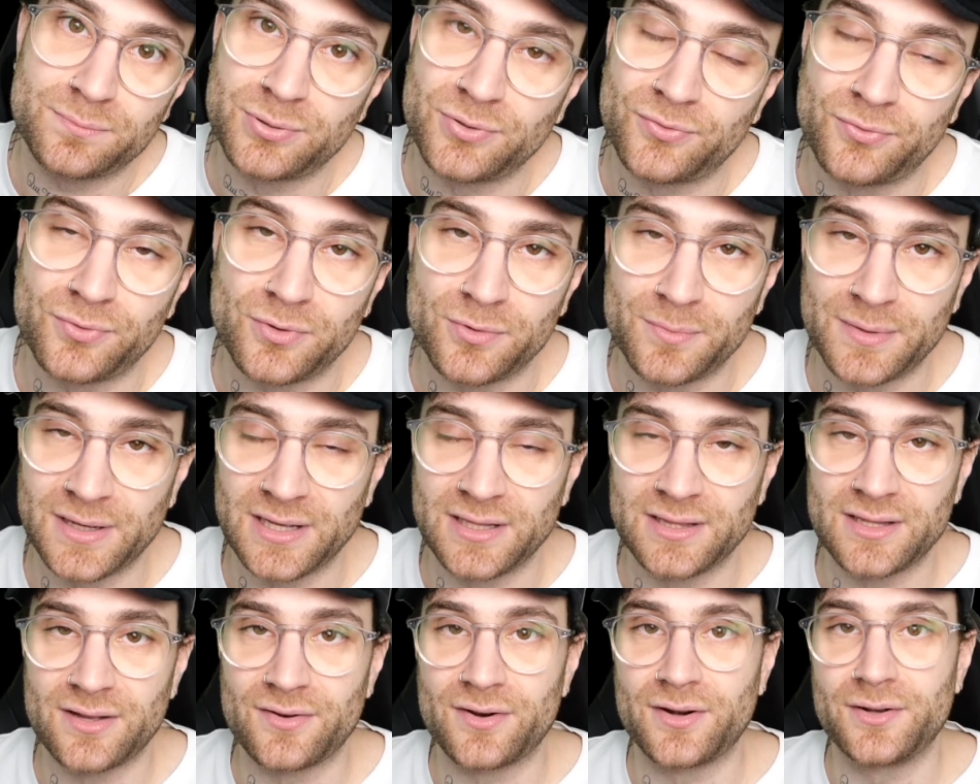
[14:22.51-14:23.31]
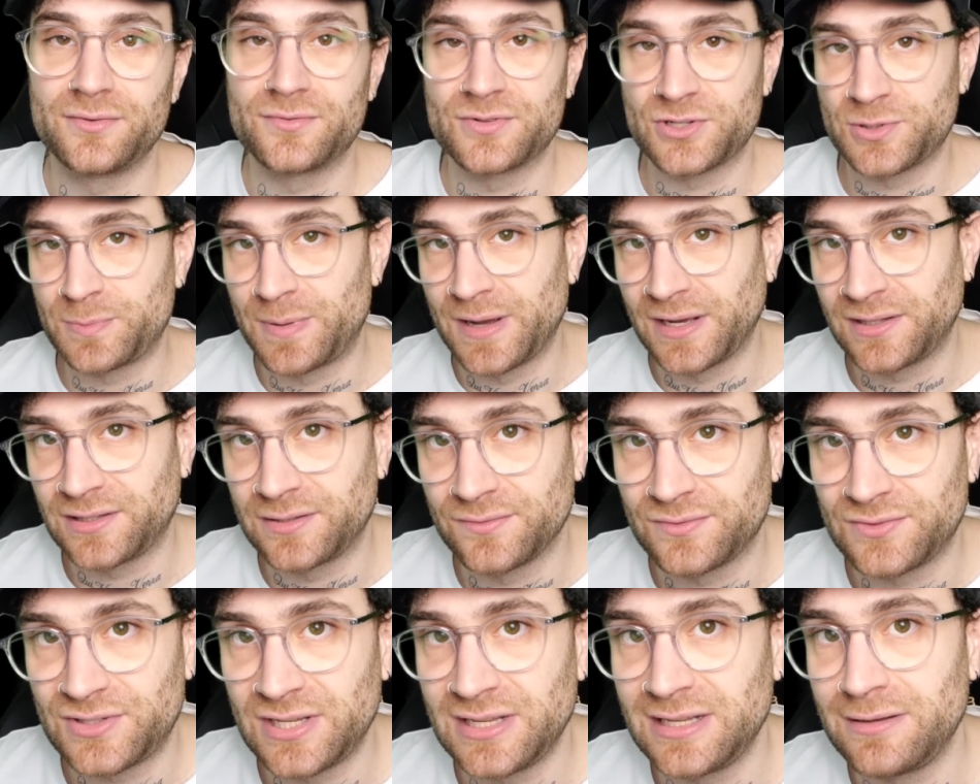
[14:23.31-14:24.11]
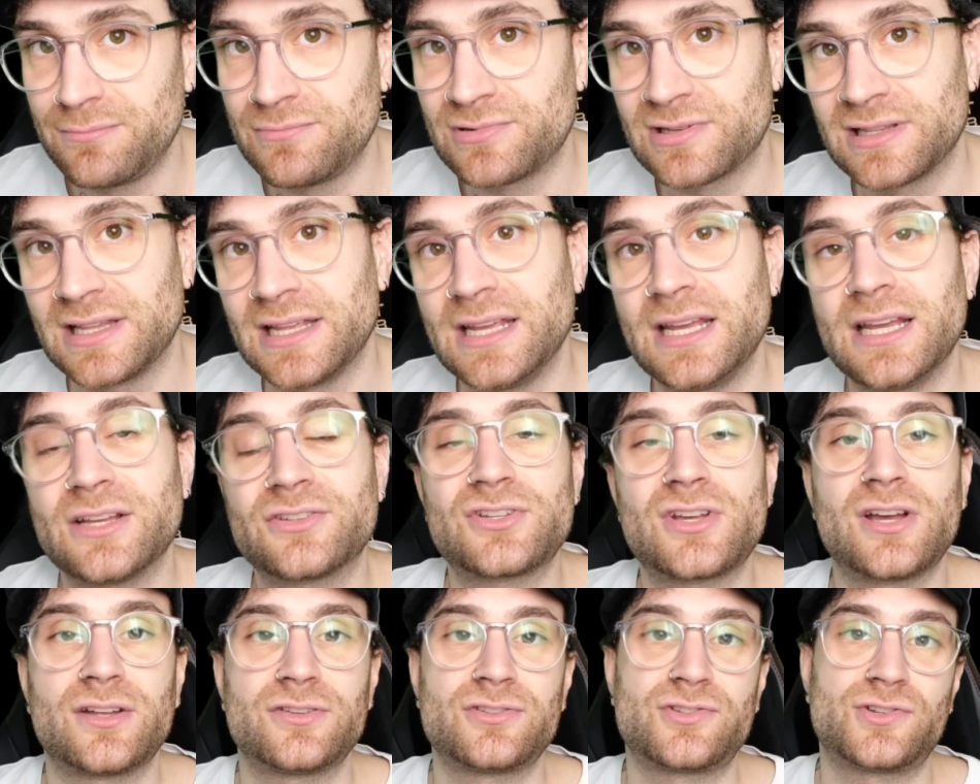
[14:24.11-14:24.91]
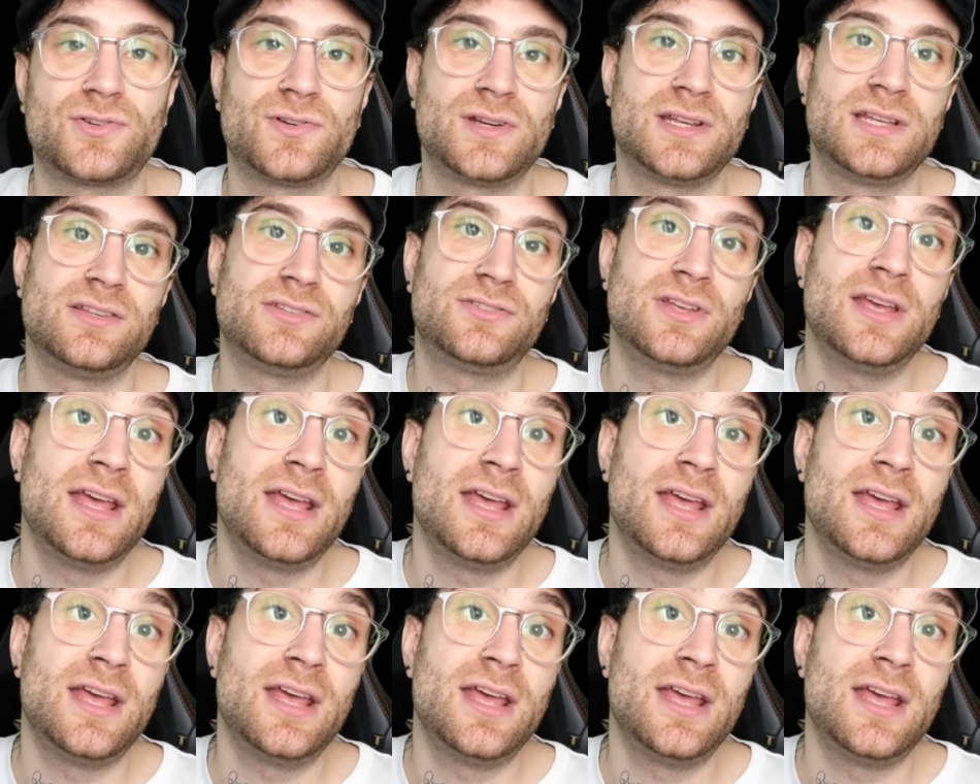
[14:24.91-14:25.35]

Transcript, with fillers: performing in their own respective teams, leagues, countries,